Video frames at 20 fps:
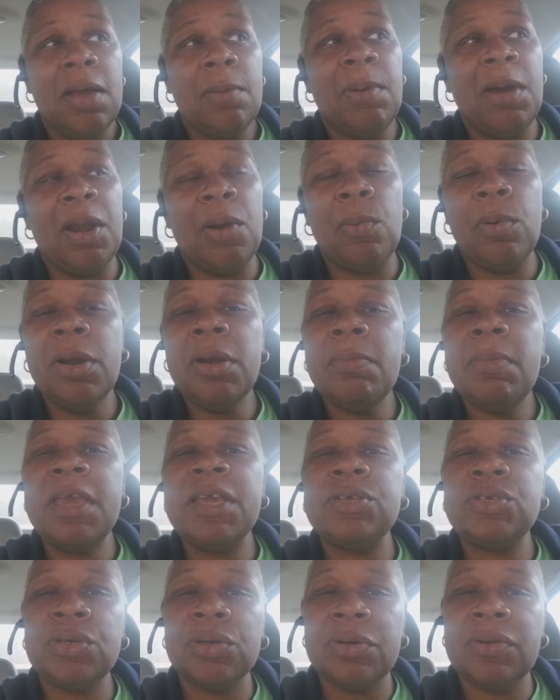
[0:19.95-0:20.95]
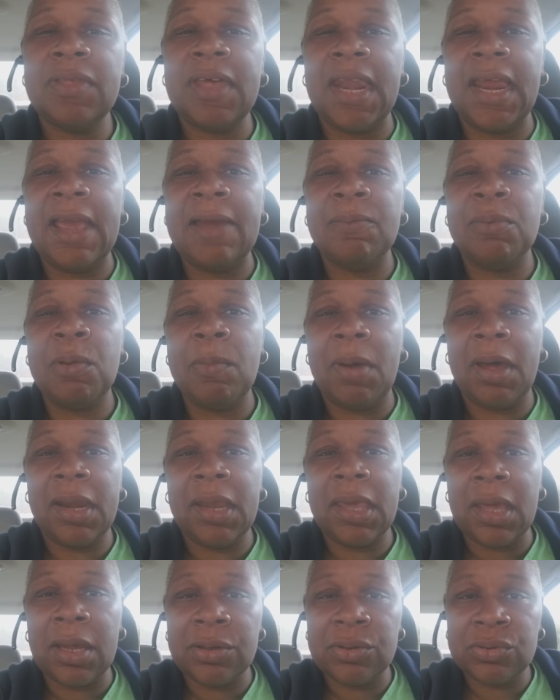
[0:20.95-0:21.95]
But I want to make sure that
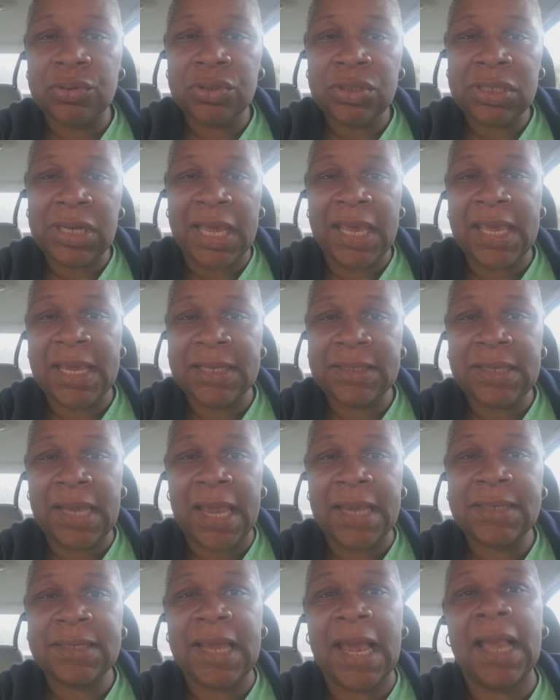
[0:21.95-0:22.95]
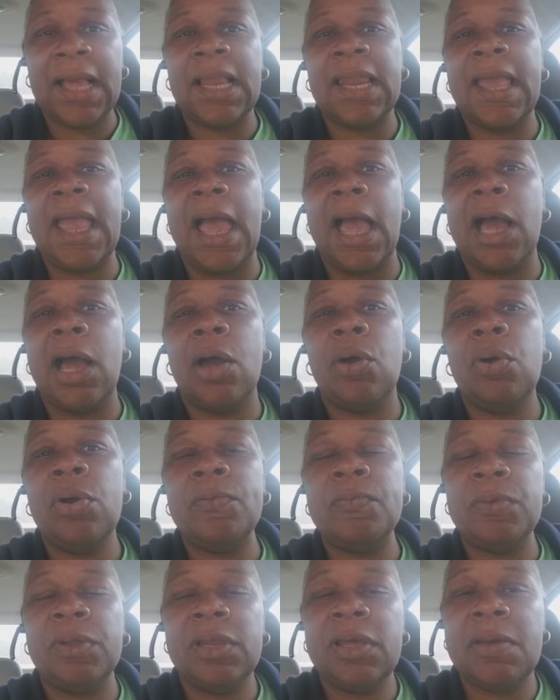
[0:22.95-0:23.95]
everybody understands exactly how
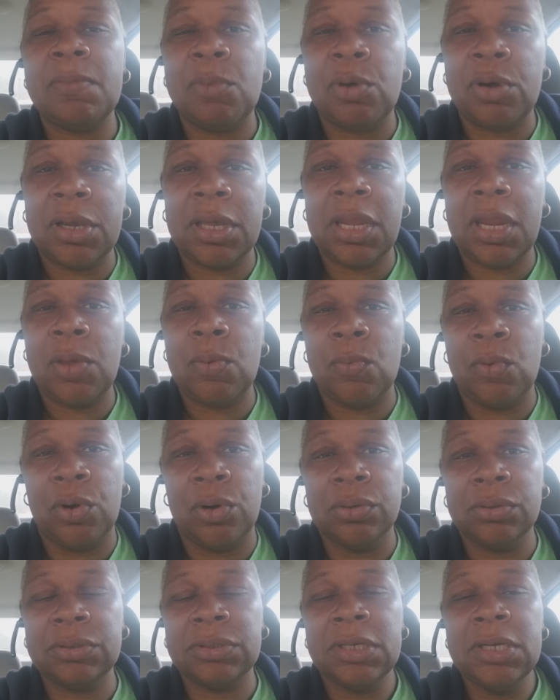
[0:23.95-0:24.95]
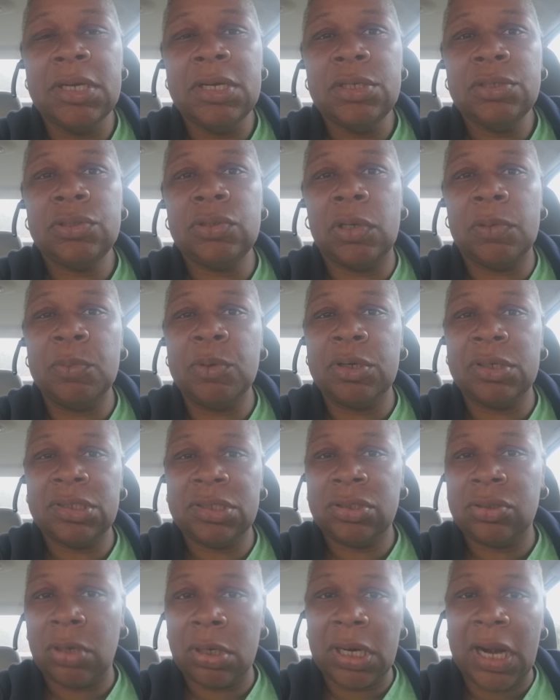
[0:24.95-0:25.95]
affiliate marketing works. So I'm going
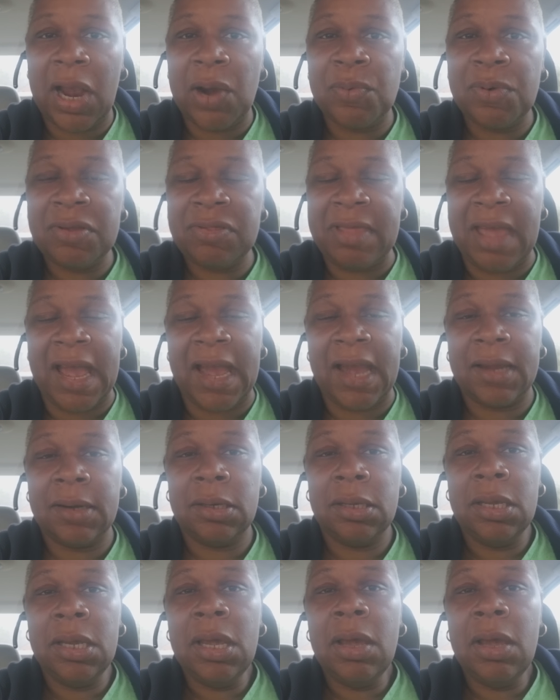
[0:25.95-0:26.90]
to start out with that.